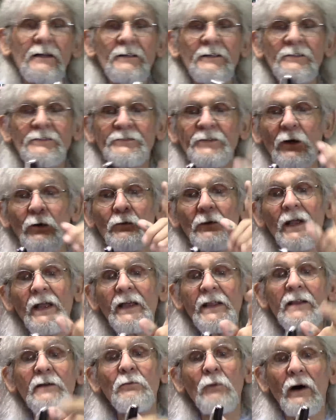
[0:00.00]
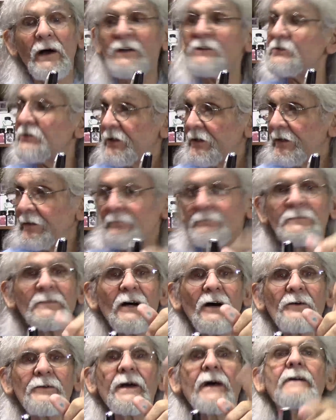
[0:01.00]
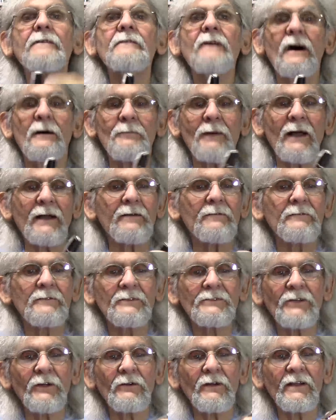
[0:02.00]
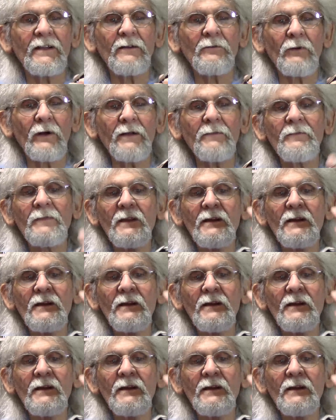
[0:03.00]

So anyway, shut up. Okay, I'm back. So anyway,